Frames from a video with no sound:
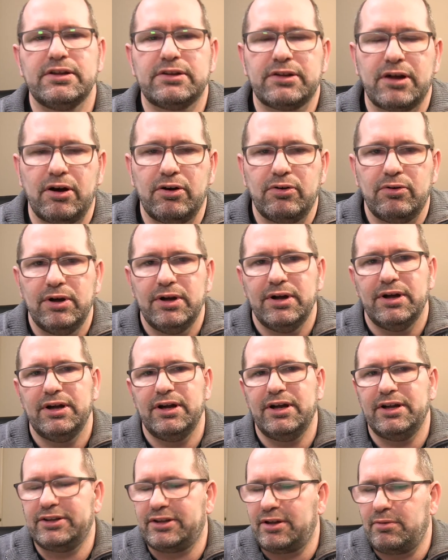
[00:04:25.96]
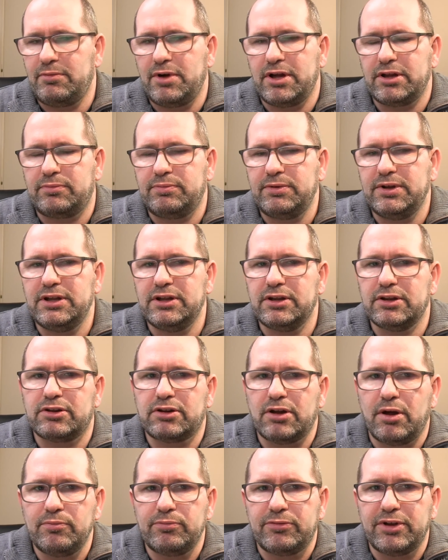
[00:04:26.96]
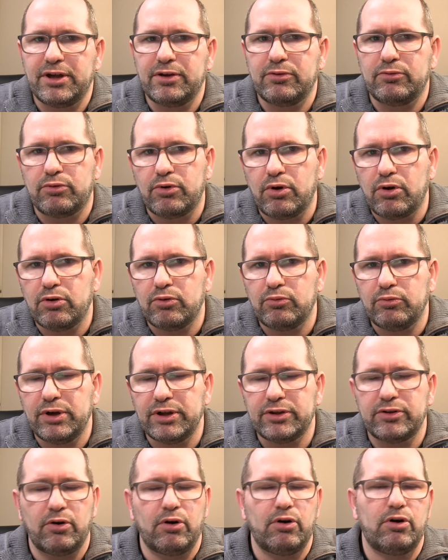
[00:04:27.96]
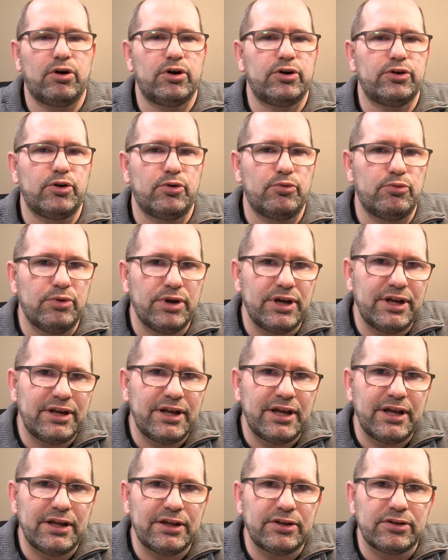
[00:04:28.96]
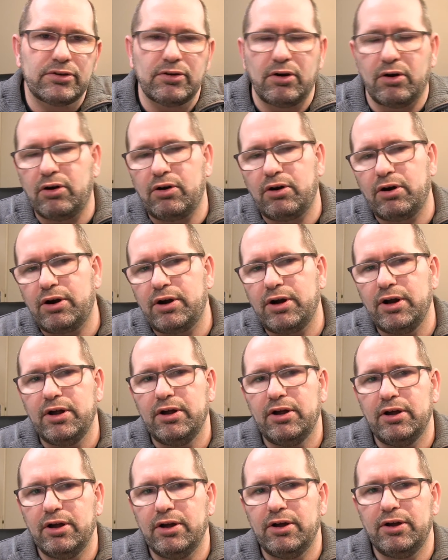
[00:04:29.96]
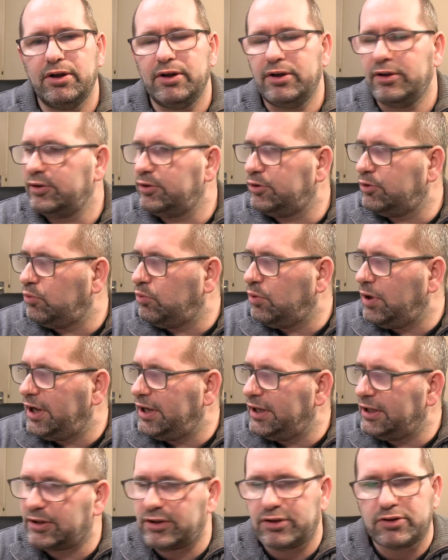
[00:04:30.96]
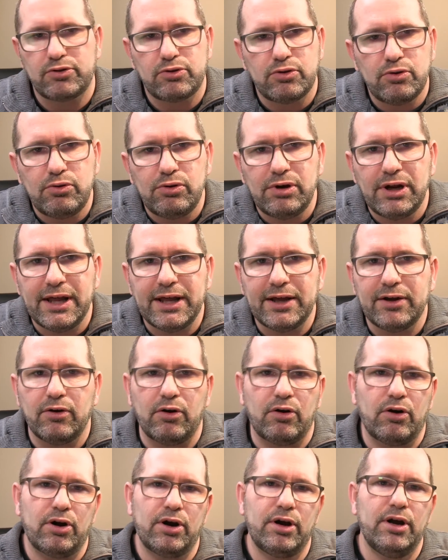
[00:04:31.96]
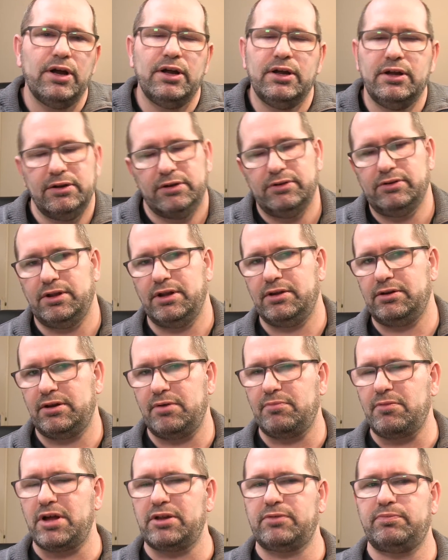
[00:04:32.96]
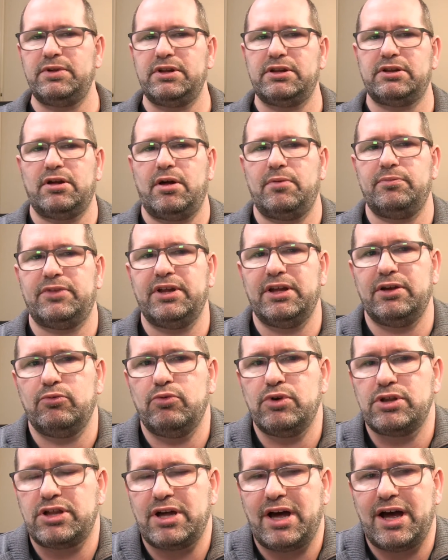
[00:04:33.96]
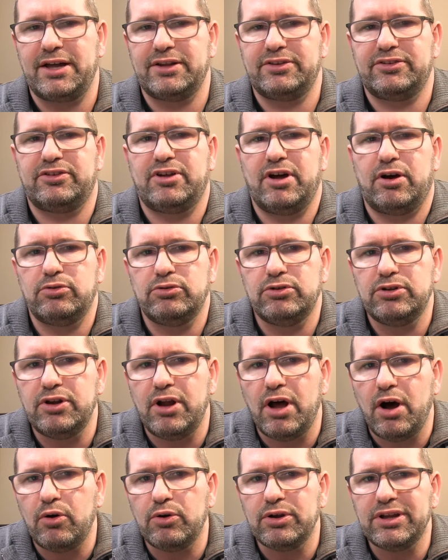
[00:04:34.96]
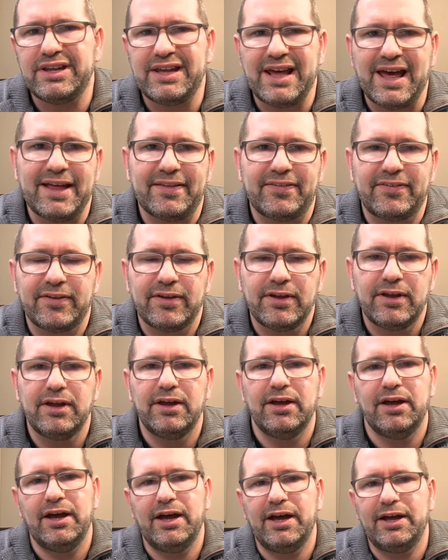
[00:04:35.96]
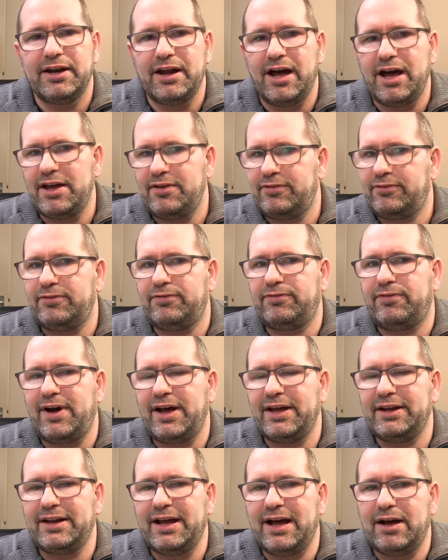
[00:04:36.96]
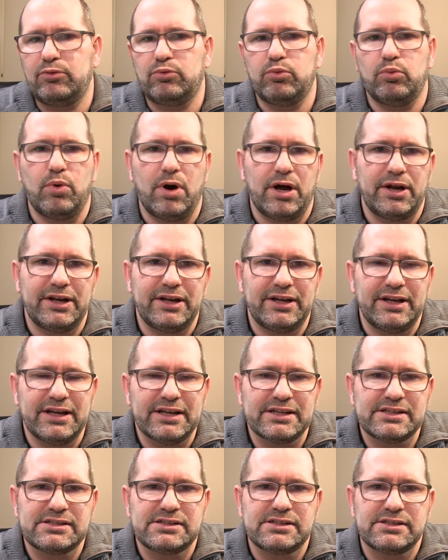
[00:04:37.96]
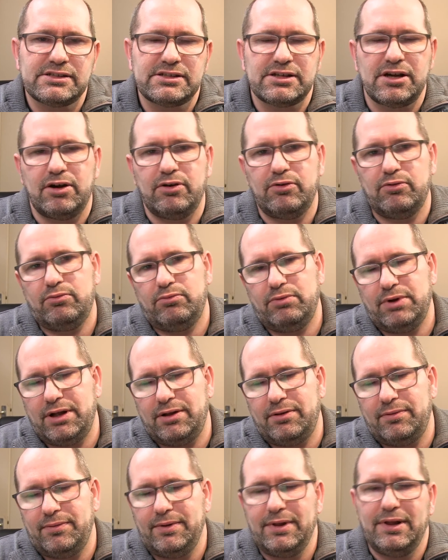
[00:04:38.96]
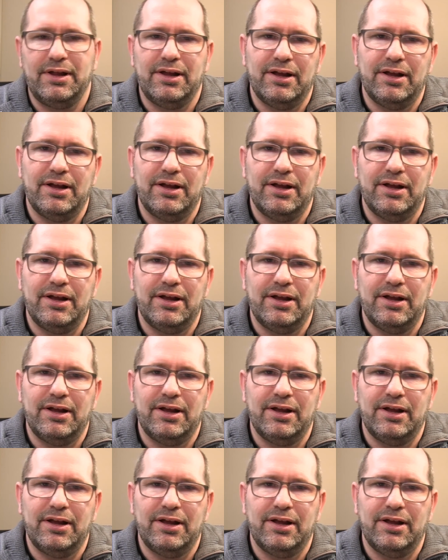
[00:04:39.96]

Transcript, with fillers: So uh, there must be something wrong with or the readings or uh, the way it's cooling, or th there must be something which I don't know yet, and I have to find out what it is. So, well,